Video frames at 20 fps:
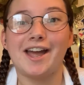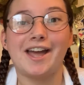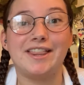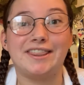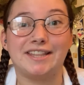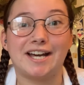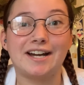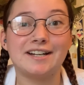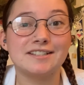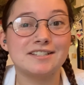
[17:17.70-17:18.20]

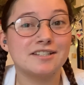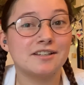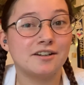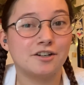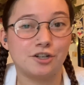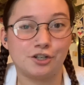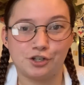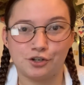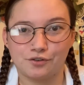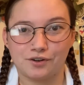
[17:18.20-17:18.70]
And that's
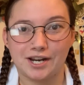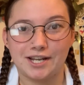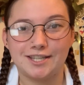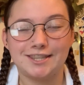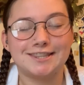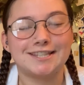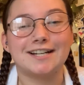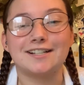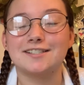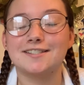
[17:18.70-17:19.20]

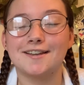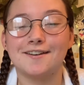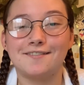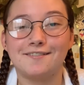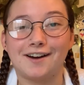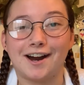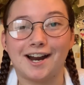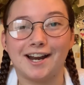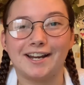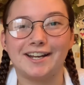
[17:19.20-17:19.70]
great, that's
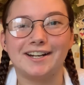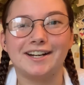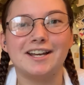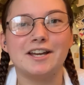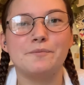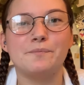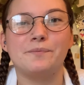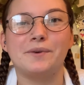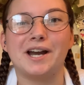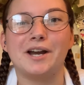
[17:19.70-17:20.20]
fine,
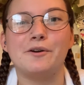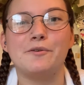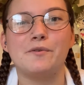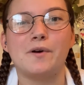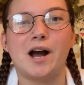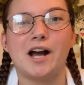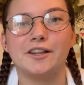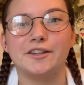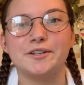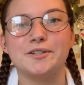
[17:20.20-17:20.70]

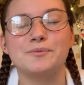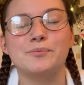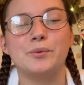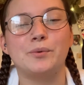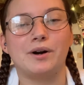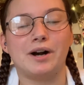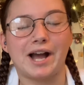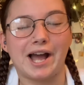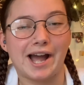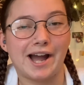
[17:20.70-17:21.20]
but at least we
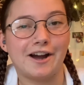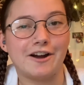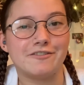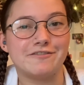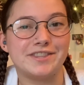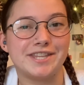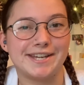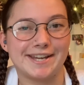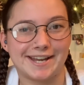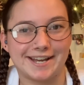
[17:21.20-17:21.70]
will
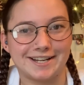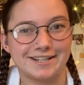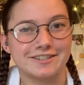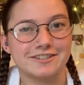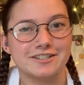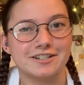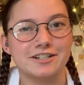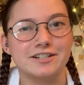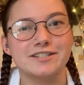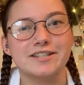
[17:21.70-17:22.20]
have the
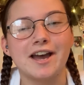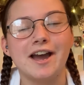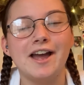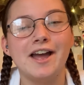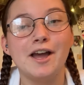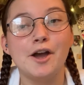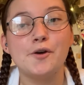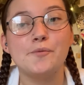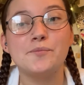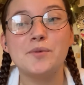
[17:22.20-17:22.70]
answers.
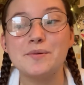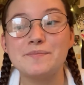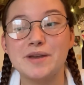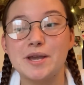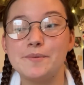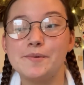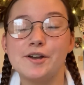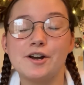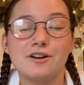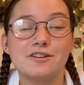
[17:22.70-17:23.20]
But
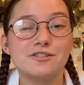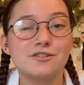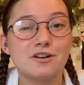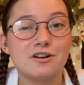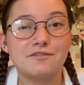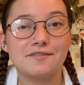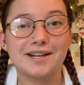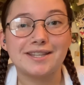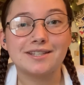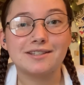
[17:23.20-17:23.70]
maybe also
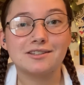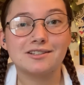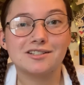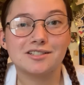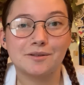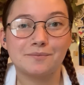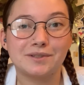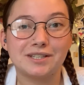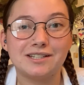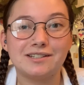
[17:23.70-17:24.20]
I'll find that
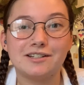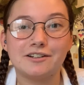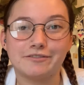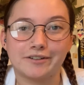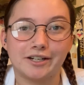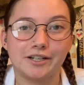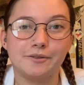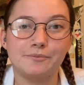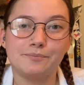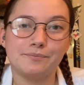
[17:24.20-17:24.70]
there's something
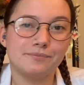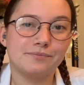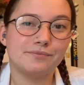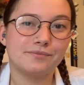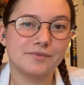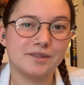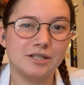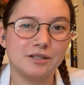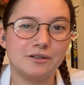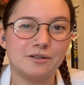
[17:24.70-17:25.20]
different,
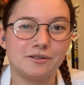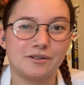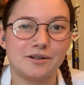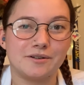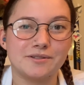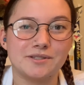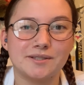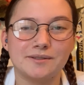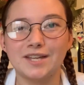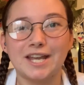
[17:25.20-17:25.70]
who
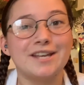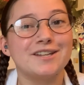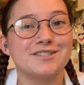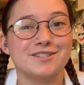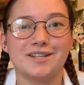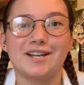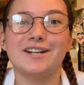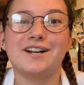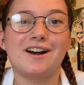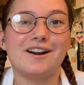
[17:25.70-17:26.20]
knows?
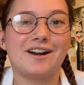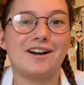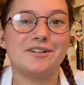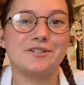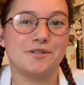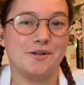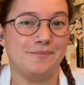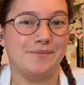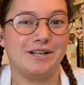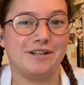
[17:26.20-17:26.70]
So I got
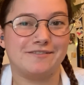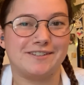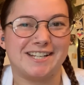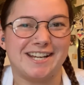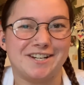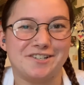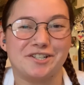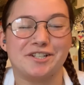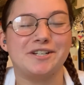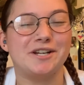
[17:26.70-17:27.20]
onto a bit of a
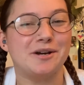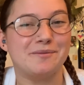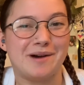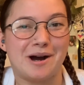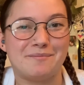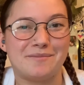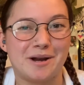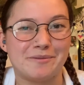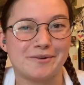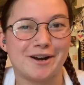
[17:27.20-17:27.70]
tangent
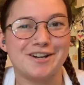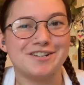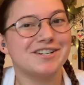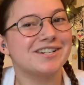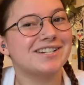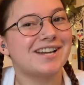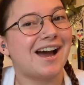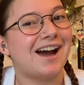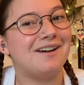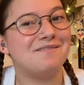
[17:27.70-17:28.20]
about my
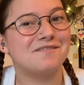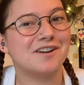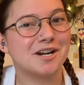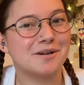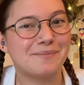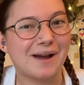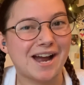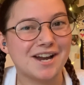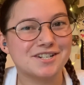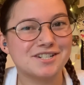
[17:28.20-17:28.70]
project. I'm
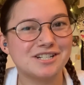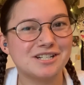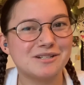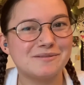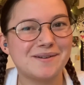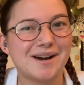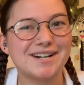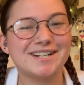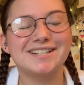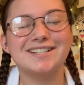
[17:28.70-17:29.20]
very
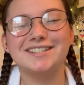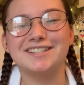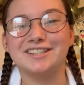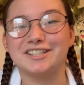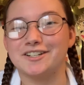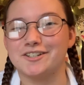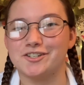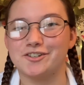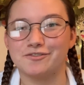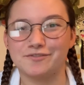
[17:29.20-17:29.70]
passionate about
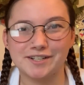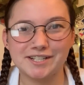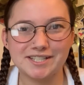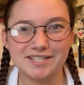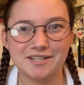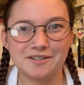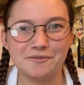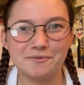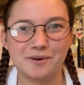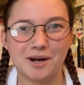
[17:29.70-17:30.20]
it, there's a
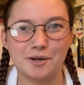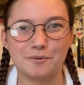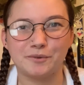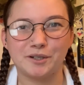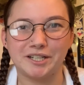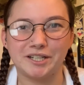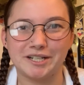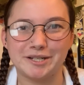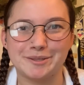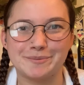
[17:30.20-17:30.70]
reason why I'm
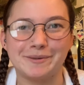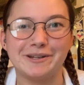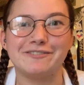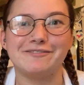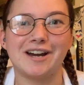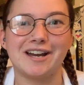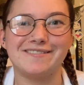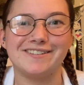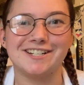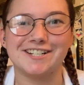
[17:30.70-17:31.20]
willing to
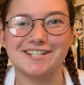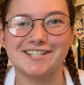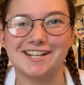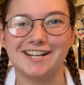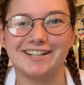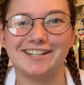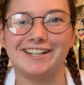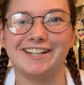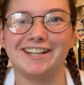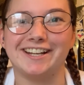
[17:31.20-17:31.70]
spend five years
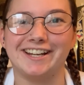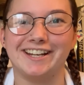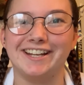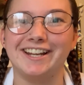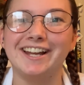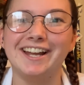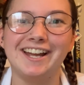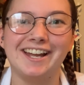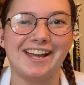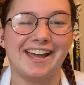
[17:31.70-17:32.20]
studying it,
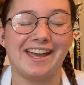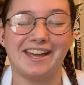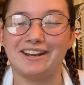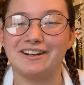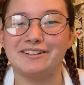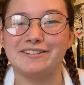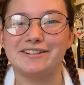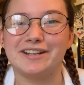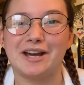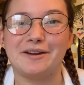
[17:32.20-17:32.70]

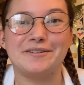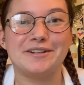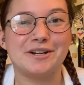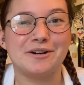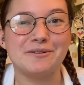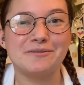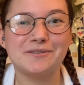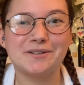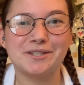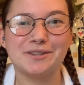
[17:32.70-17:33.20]
and I mean,
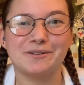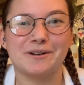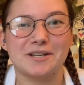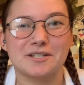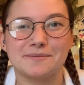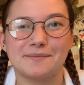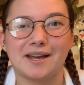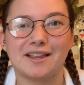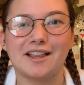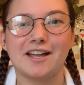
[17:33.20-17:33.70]
hopefully the
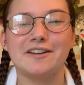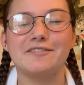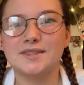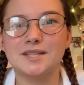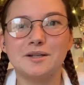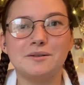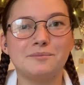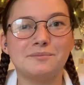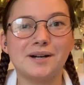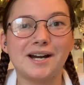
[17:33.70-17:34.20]
rest of my life.
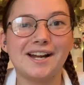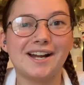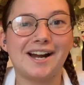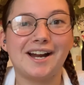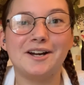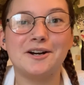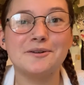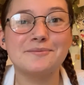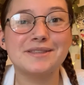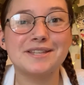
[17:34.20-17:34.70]
But
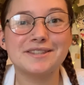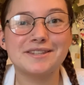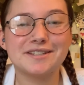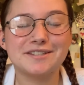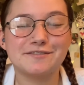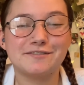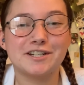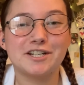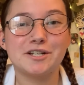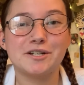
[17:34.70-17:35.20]
I hope that
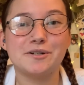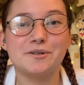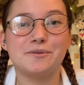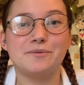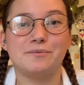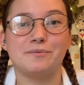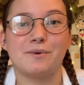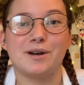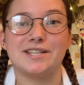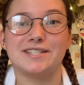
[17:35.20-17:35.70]
this video
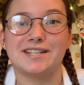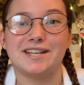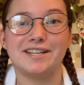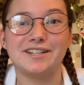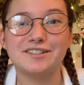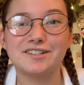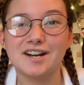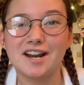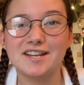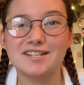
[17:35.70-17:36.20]
was
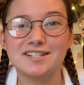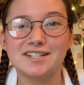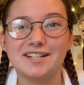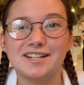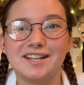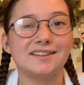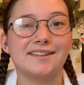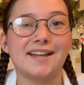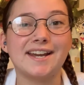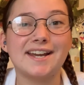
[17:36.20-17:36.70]

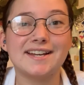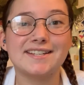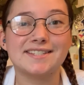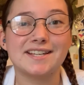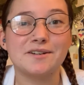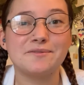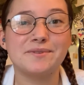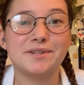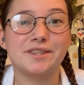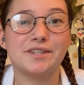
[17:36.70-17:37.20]
interesting. Like I
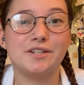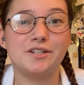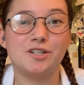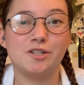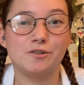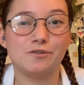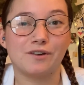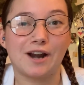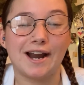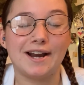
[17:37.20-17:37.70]
said, with the
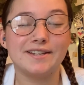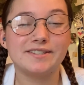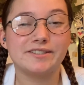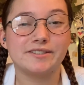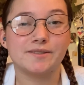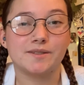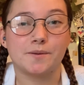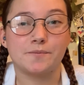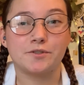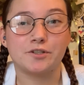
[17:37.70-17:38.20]
new rise
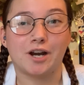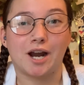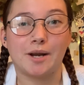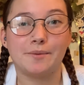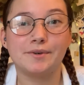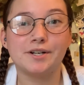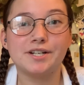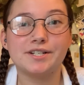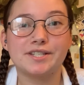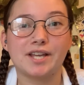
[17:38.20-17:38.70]
in
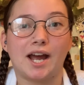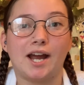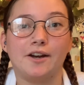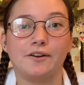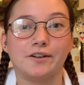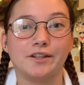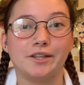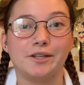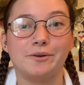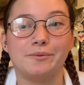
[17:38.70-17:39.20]
subscribers, I
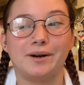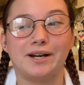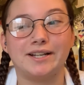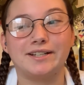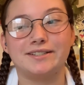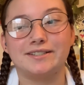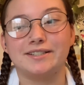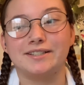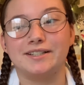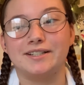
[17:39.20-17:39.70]
really
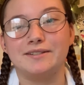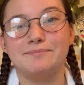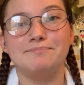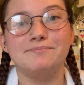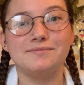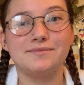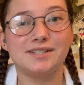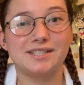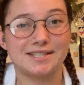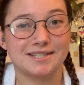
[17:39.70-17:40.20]
wanted to
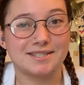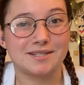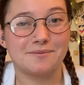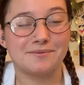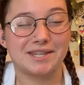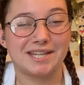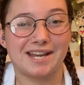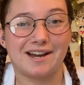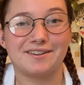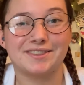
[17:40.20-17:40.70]
get
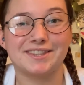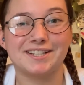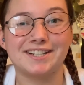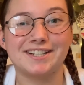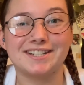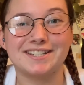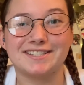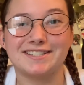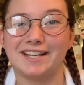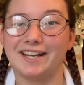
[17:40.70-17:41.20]
something out
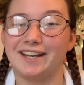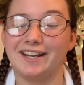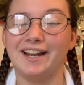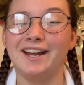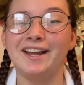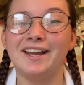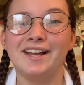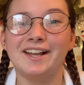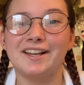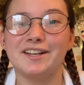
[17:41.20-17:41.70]
there to
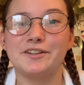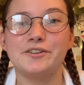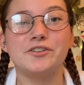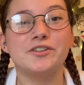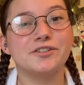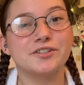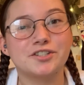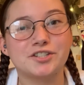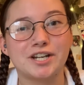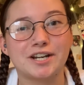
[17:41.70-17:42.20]
say, you
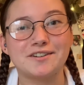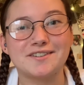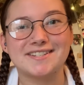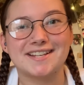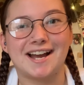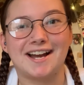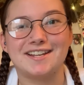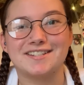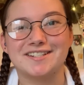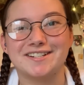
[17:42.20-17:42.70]
know, this
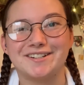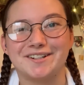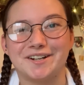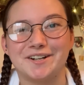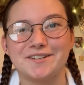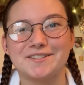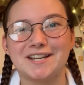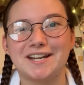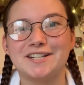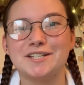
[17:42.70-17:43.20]
channel's Ask a
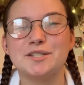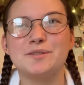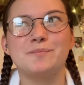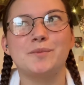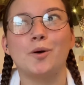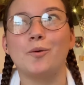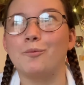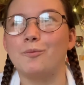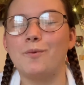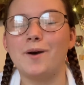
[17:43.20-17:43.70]
Neuroscientist,
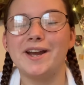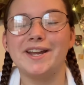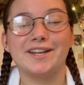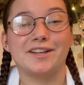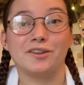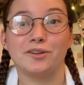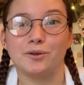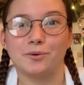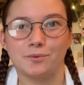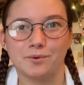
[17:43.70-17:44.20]
but what
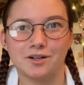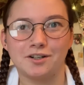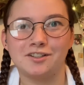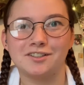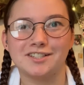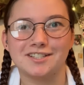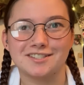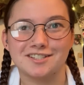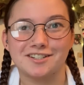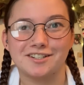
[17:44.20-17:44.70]
in the
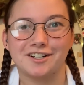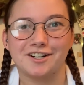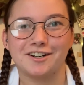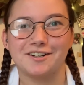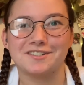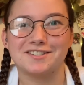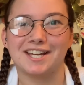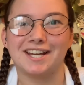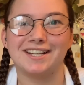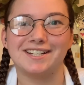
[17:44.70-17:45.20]
world is a
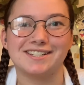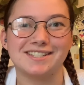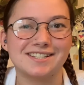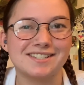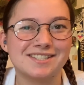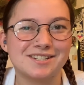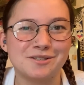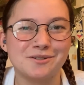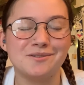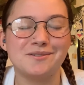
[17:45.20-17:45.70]

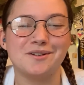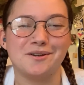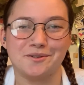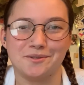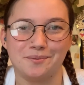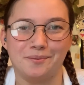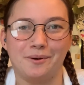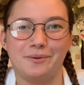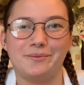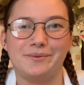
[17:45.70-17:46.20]
neuroscientist? Who
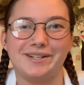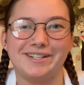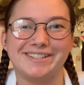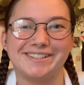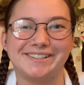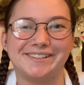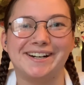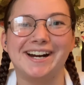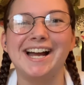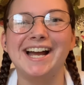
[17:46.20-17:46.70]
knows what we
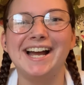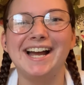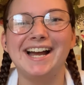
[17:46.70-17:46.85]
do?